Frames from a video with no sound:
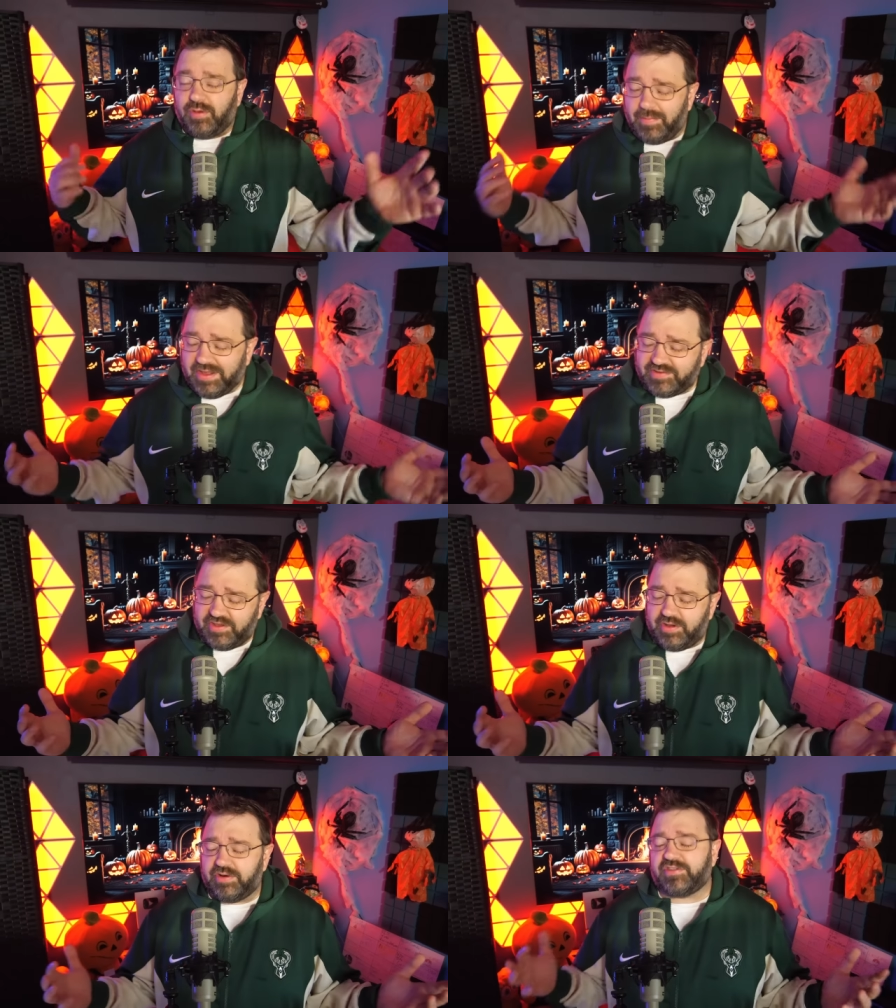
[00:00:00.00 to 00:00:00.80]
when basically
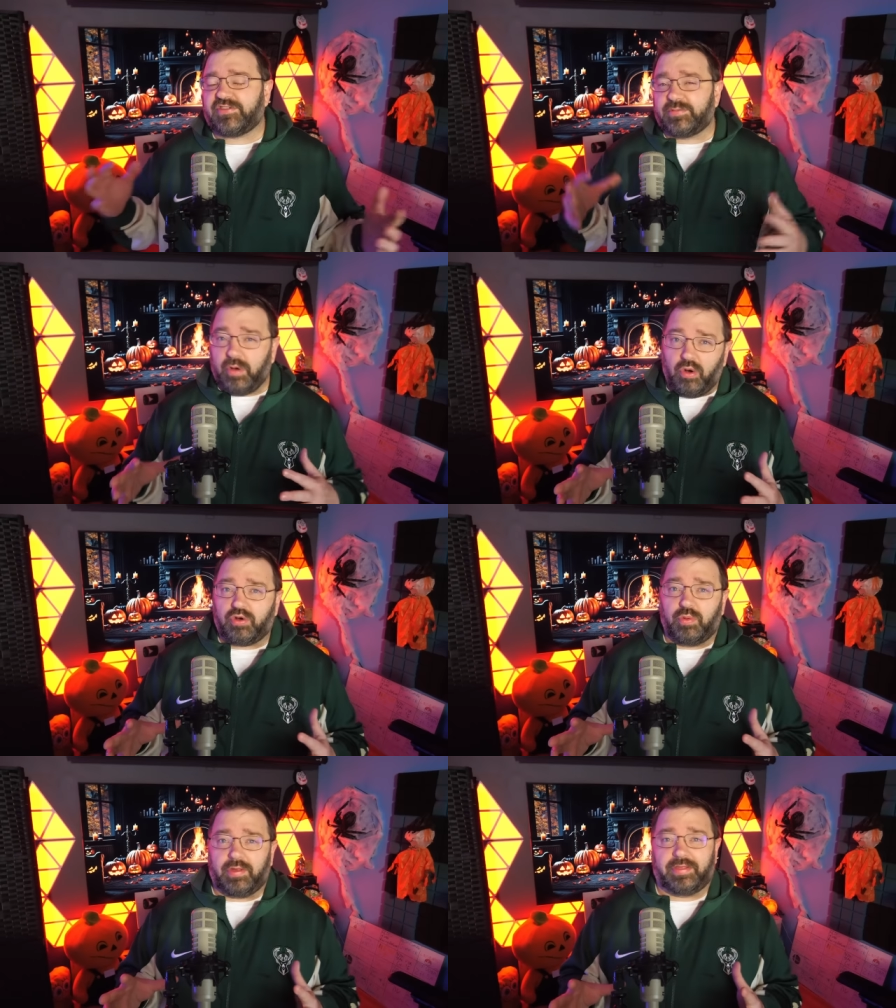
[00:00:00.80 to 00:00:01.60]
there is smoke
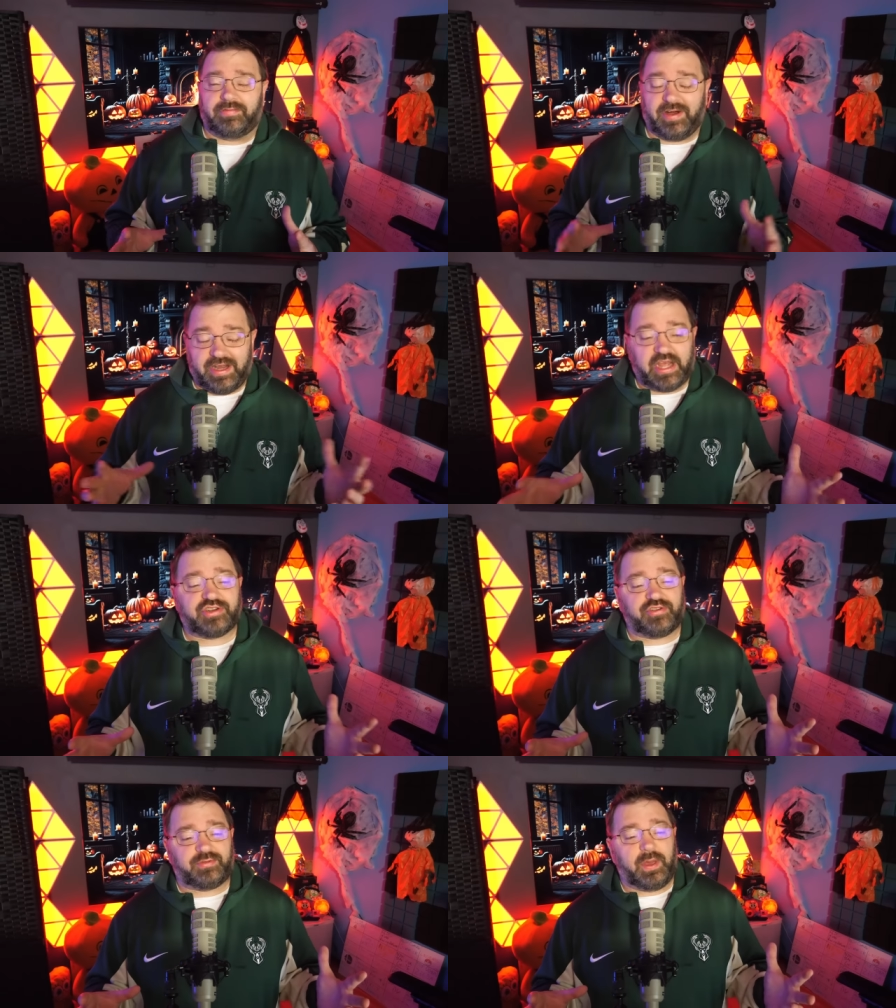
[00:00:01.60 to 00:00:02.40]
with the
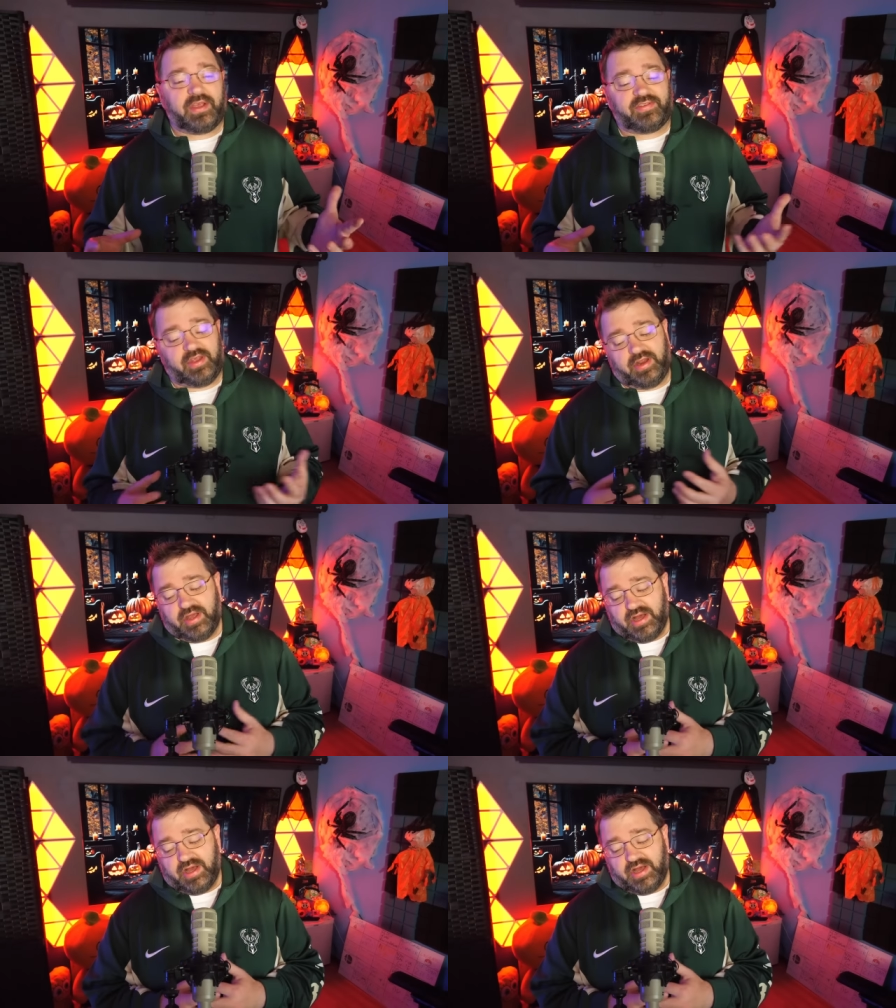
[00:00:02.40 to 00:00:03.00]
financial space and